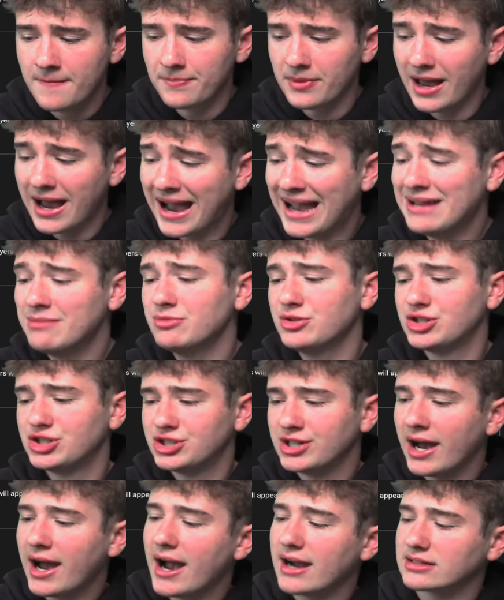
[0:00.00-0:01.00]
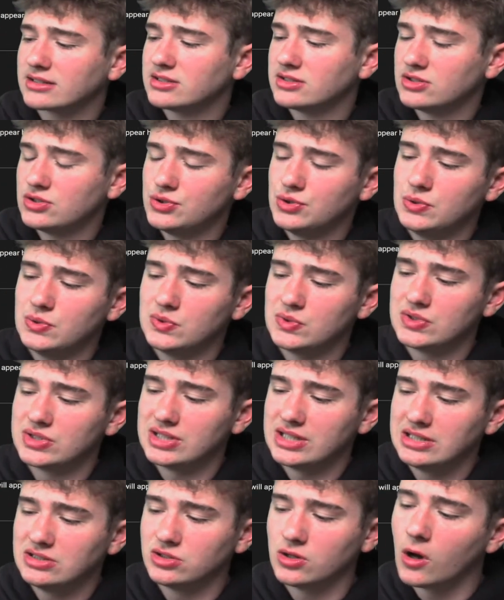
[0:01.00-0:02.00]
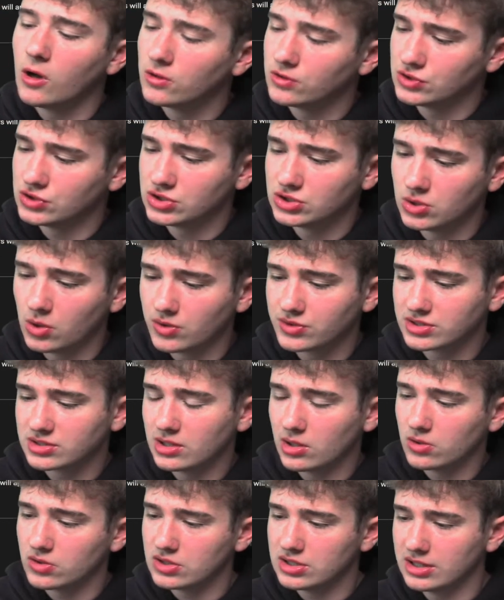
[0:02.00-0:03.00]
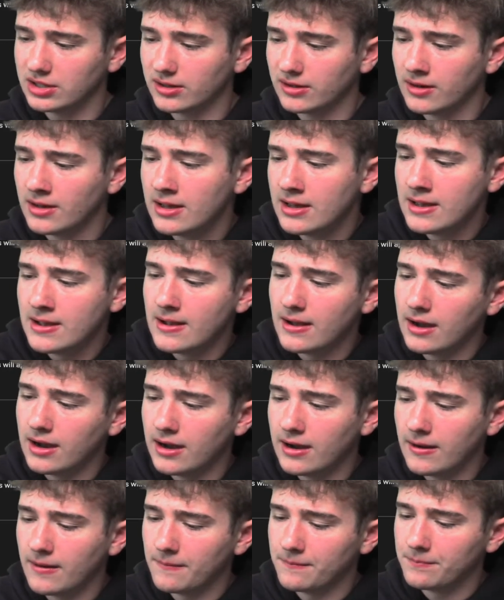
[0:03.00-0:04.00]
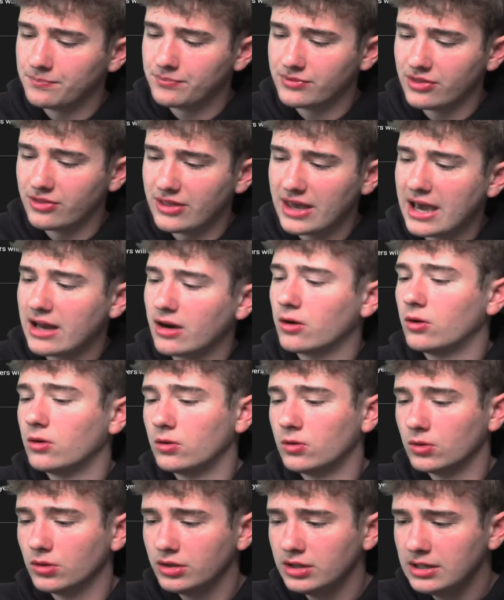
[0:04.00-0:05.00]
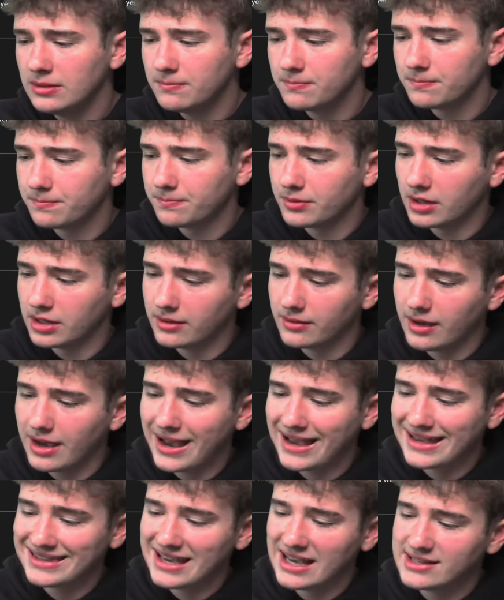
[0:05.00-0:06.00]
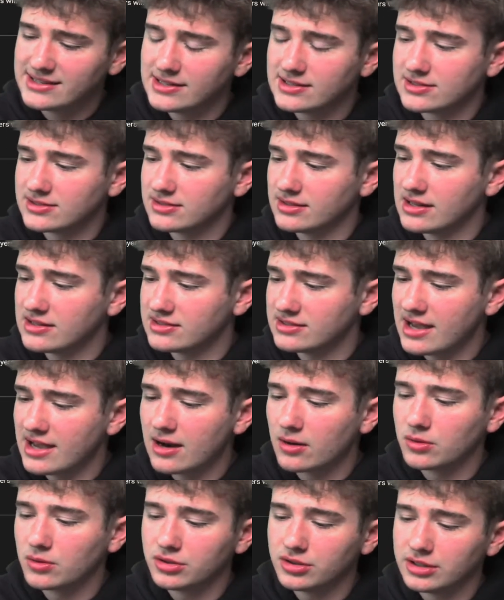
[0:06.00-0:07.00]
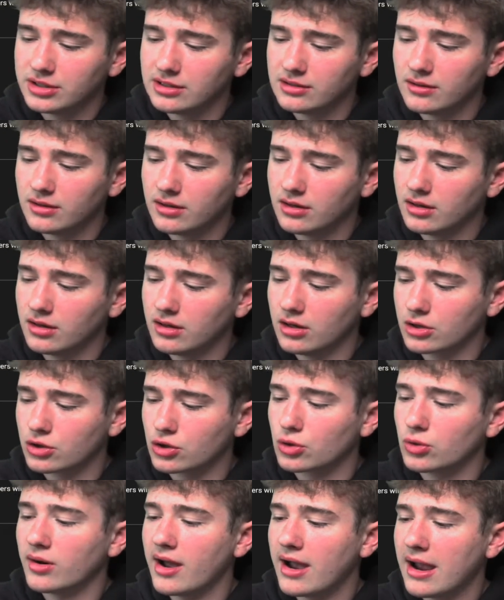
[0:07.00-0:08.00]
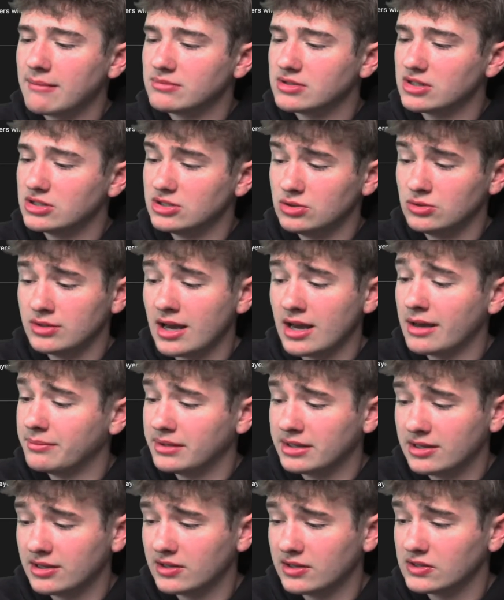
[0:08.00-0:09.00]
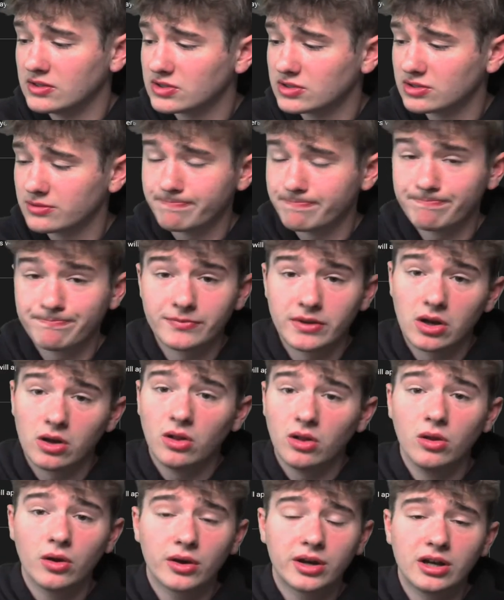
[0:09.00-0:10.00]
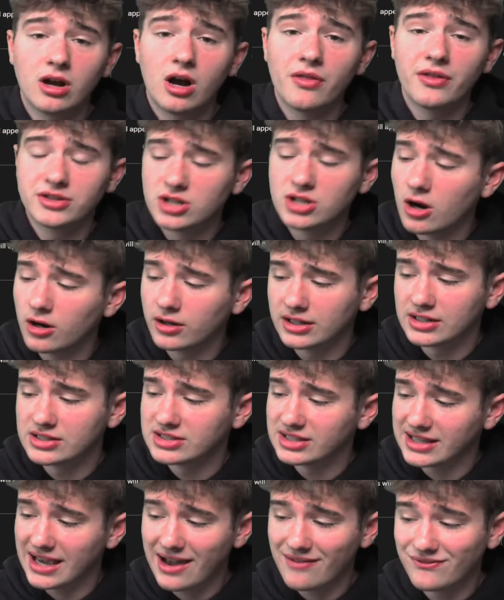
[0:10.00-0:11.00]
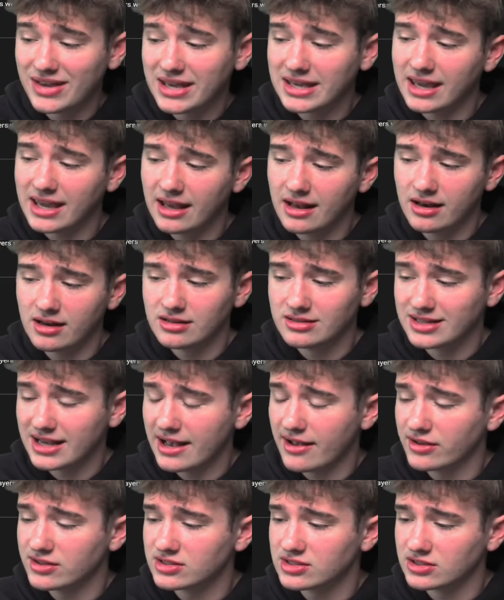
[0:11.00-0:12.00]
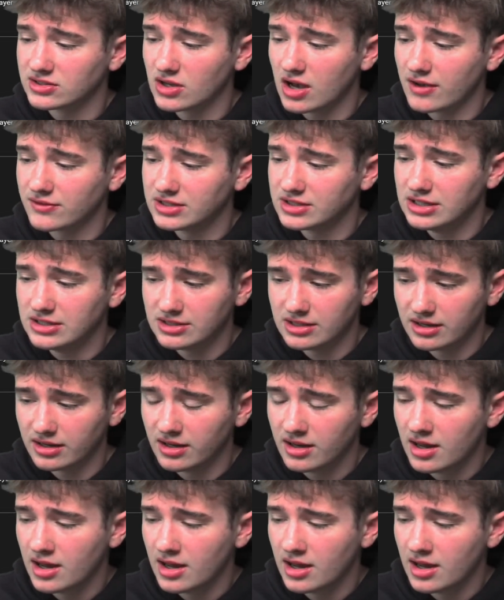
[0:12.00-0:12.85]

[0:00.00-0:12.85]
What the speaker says: I'm shocked to see Dalton Schultz go here that early, but I guess it's not really a crime to do that because look at all the targets that got vacated in Dallas this offseason